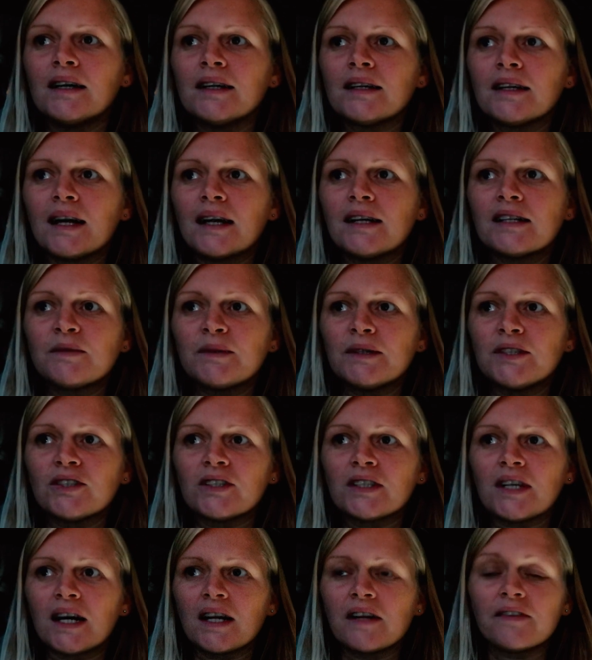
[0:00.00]
I guess we
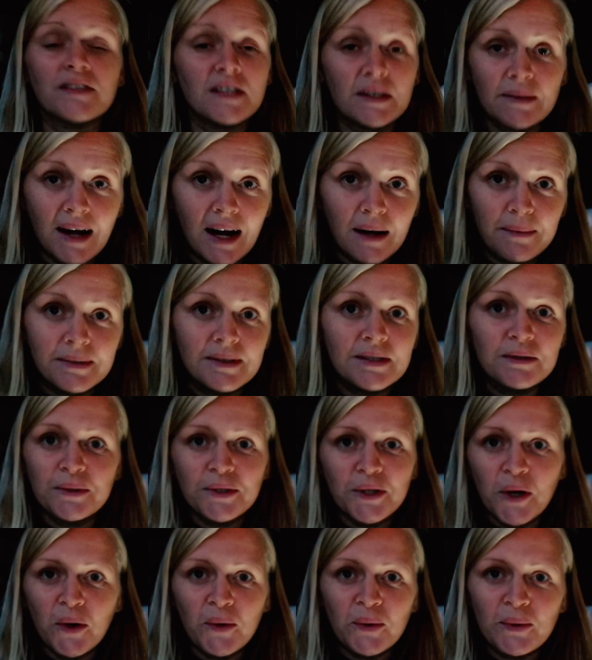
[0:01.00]
just kind of see what happens
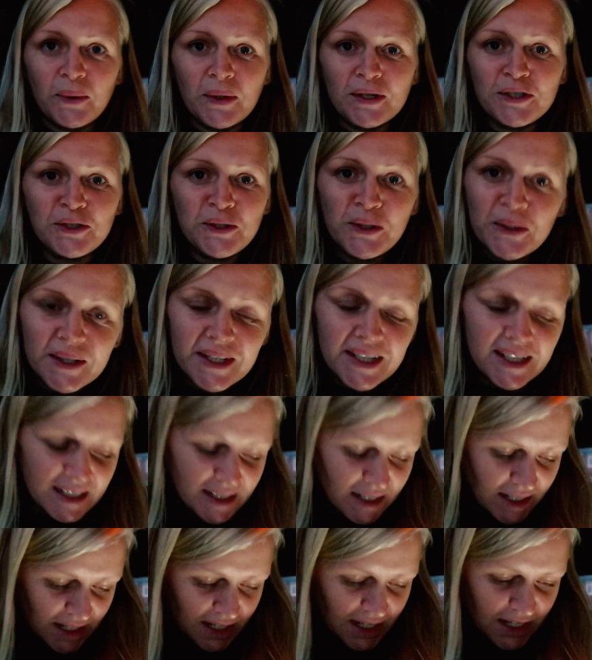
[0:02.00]
with the whole
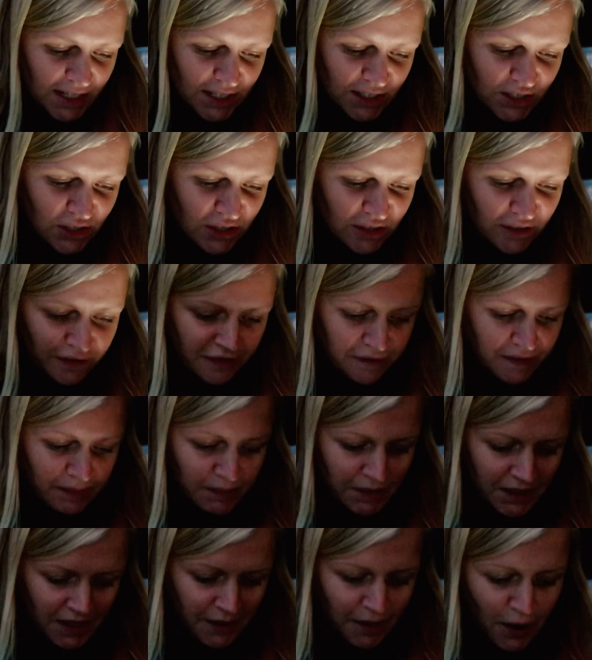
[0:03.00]
schooling stuff.
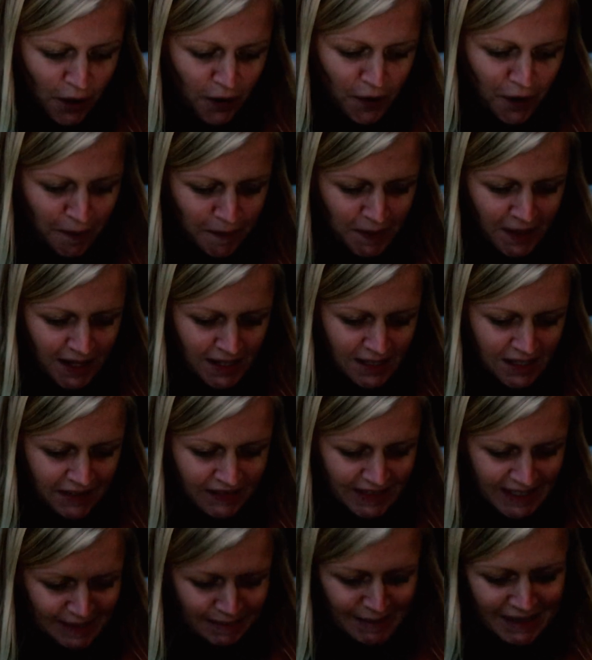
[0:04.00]
I'm gonna go home, get
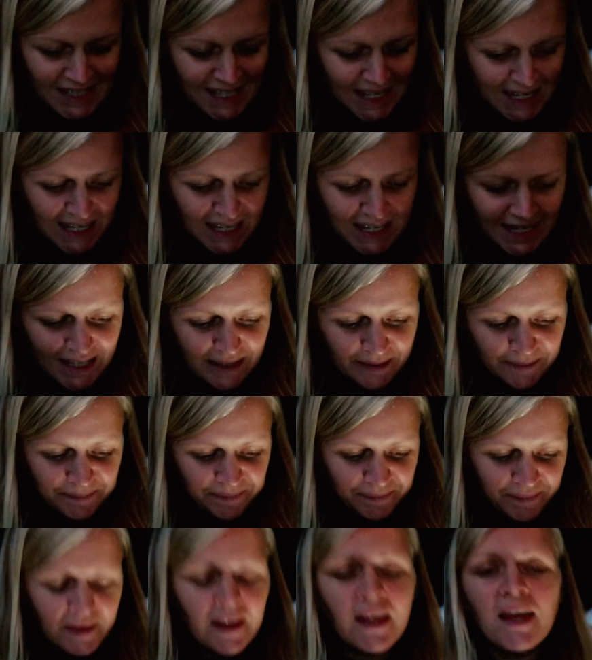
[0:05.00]
Stephen some tea,
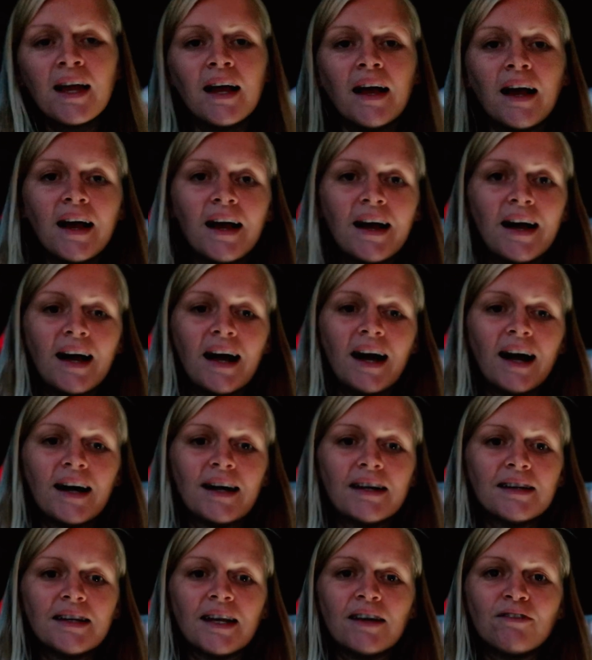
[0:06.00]

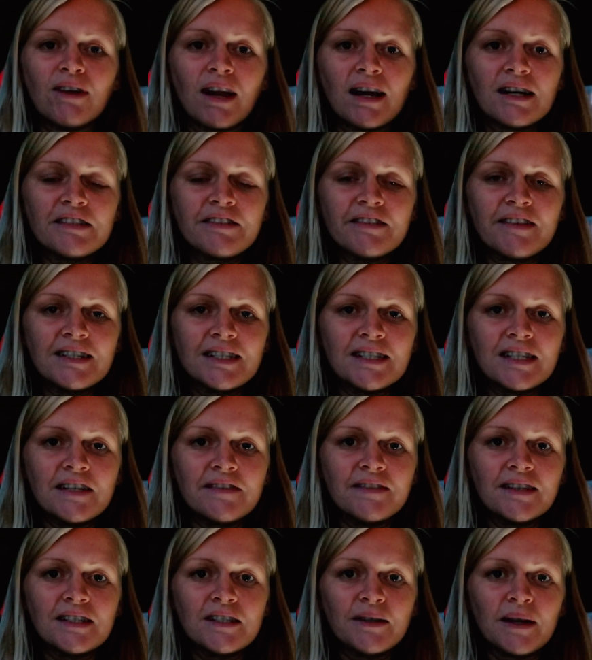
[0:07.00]
and yeah, relax for the rest of the
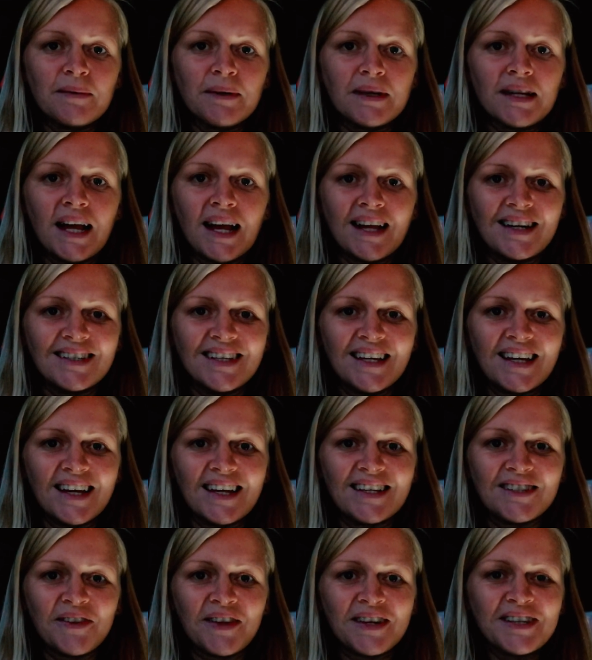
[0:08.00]
evening, so I'm gonna end it
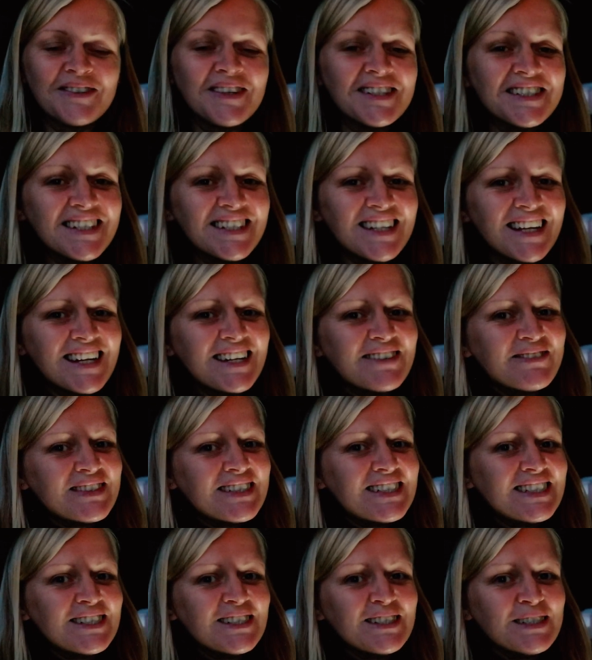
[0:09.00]
here. So thanks for watching, and we'll
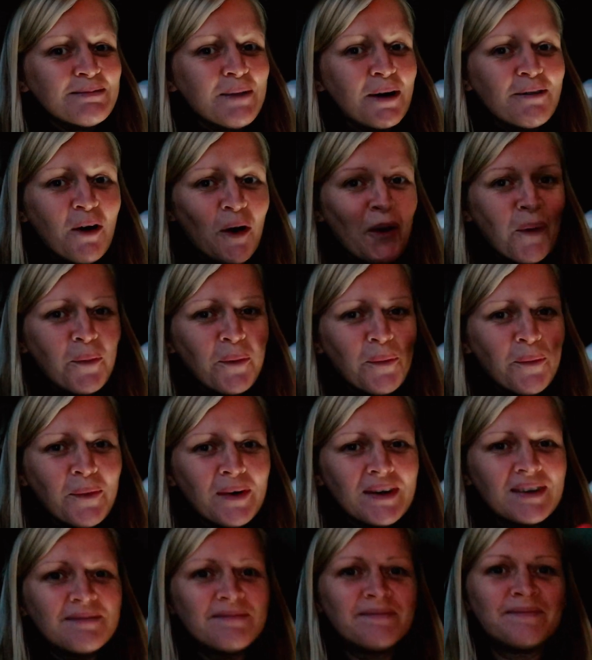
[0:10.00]
see you tomorrow.
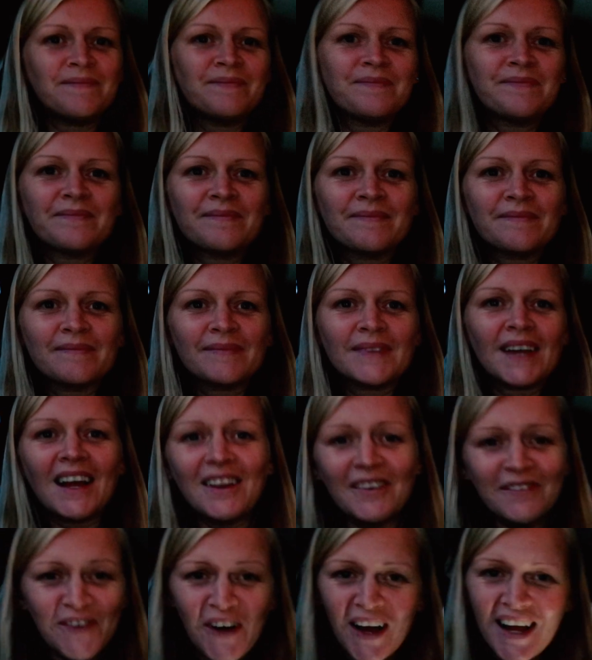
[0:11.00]

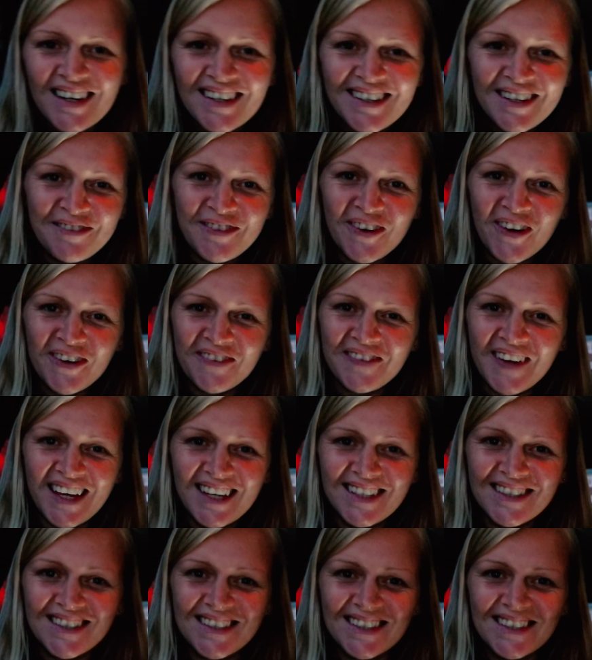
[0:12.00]
I've not ended a vlog for
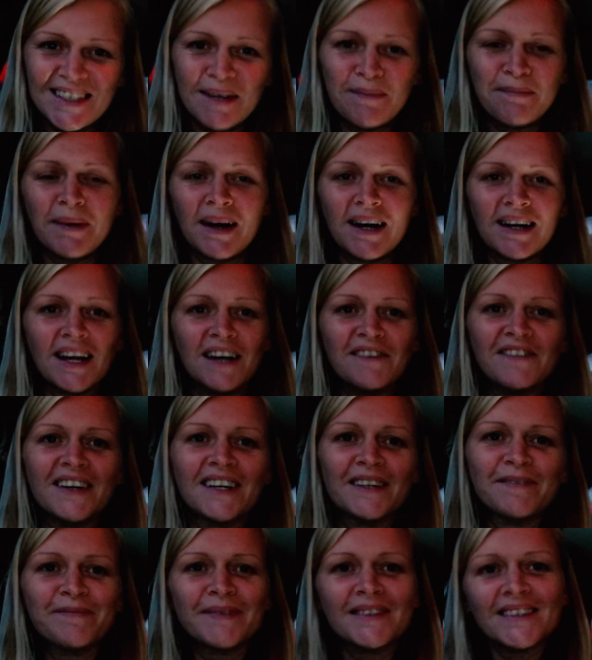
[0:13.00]
ages and said bye, have
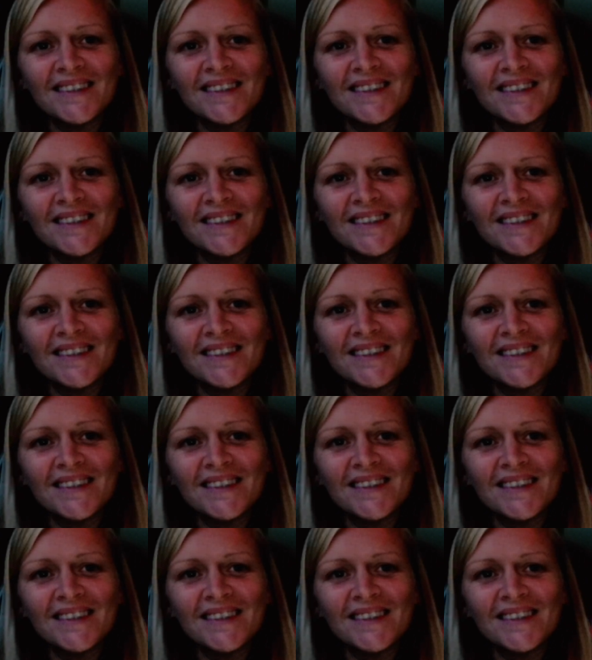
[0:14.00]
I?